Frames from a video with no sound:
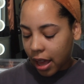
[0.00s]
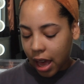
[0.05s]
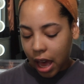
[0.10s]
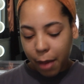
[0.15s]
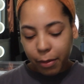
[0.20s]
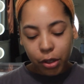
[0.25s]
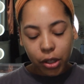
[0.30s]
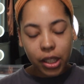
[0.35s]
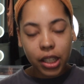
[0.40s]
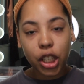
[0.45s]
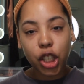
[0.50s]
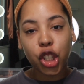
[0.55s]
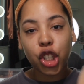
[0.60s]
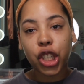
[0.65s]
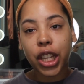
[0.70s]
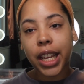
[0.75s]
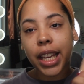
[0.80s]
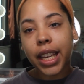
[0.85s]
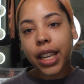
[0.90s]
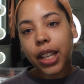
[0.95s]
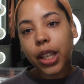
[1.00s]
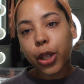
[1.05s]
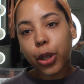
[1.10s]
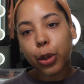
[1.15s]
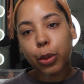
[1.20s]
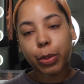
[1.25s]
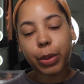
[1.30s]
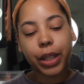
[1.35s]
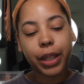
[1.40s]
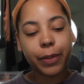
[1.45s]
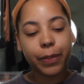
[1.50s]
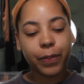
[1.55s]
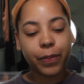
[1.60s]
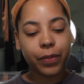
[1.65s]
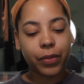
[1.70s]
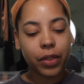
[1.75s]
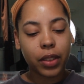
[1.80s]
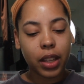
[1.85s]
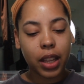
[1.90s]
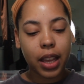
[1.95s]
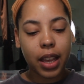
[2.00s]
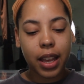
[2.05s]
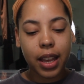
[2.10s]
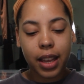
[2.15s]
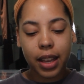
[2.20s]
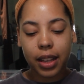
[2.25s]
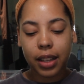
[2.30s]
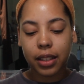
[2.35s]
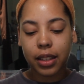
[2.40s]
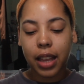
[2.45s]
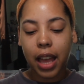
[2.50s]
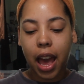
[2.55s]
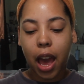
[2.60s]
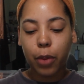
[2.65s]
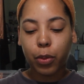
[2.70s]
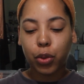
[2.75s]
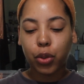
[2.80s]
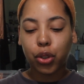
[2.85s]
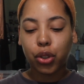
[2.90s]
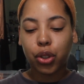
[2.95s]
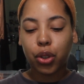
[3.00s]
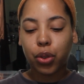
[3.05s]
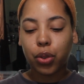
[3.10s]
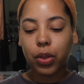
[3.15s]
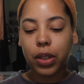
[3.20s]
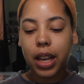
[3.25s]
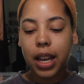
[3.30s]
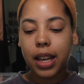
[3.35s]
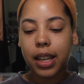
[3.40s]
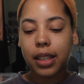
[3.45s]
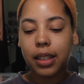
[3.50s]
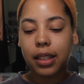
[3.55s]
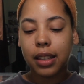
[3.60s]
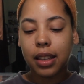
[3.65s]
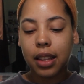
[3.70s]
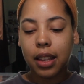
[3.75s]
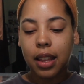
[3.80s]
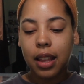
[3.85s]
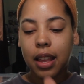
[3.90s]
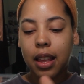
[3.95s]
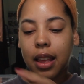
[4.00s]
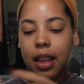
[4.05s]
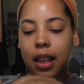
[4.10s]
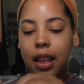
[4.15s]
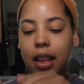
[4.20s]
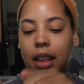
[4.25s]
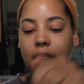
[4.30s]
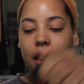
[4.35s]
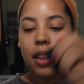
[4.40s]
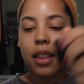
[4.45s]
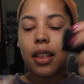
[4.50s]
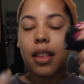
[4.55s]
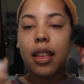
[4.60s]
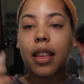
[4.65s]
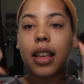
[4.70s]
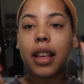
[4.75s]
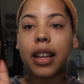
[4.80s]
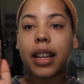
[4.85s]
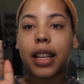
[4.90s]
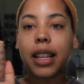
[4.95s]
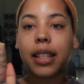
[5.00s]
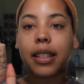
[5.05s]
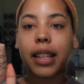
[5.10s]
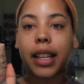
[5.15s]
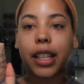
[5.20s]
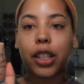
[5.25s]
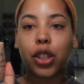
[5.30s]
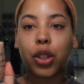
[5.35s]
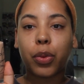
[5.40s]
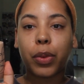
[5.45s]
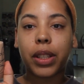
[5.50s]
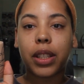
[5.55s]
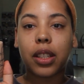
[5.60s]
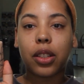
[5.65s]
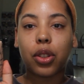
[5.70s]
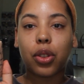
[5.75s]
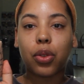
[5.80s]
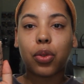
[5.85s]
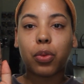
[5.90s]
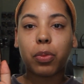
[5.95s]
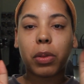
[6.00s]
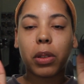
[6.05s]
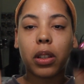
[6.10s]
I'm just gonna shake it a little bit and I will show you guys. It is a squeezy tube.